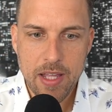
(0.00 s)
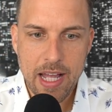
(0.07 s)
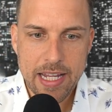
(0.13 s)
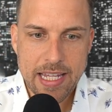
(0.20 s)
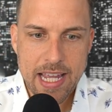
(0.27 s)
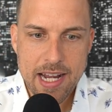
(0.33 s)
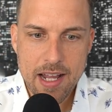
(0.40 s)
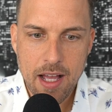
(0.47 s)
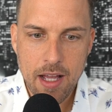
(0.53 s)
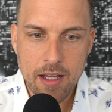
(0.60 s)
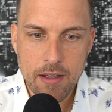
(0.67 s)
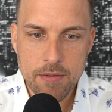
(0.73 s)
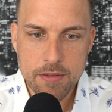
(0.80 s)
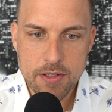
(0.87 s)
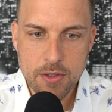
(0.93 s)
I get
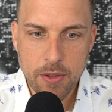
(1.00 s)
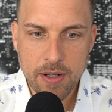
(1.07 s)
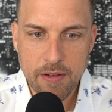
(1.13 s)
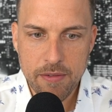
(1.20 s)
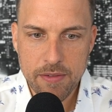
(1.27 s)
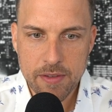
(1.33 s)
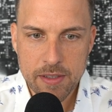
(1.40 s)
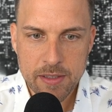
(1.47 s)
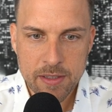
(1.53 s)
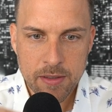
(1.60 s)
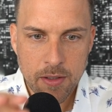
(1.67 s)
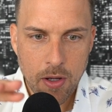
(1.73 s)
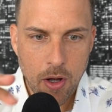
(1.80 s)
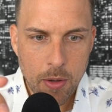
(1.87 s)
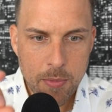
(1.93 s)
a sort of
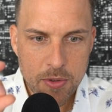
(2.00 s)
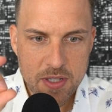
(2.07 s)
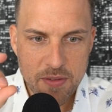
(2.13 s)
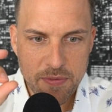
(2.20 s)
almost